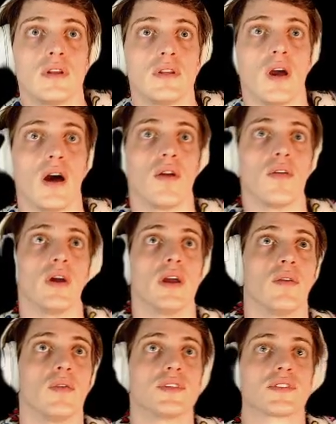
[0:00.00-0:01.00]
All right,
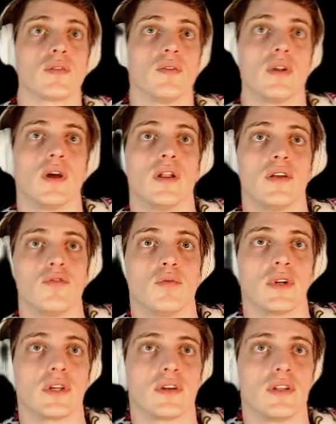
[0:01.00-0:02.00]
what's going on,
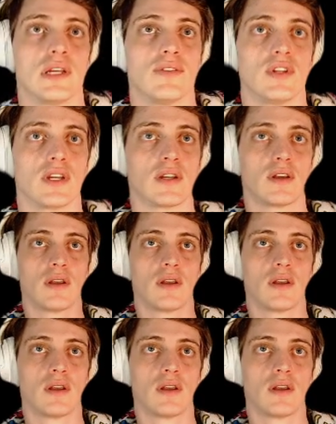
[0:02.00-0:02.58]
everybody? Good evening.